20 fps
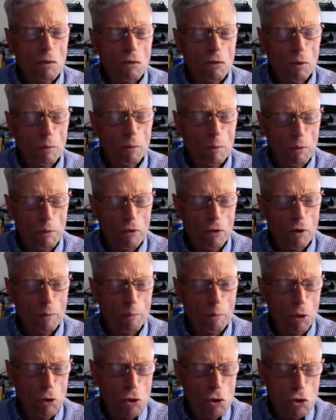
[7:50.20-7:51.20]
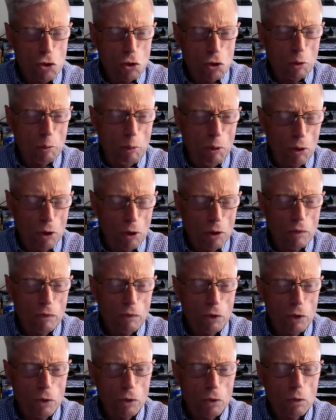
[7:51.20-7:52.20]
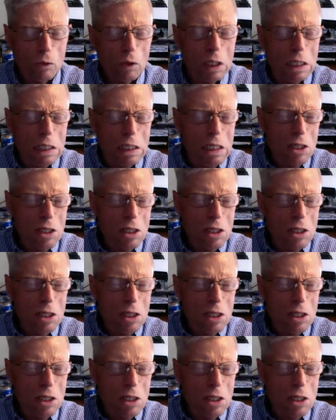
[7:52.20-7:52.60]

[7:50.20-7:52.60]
from a very personal point of view,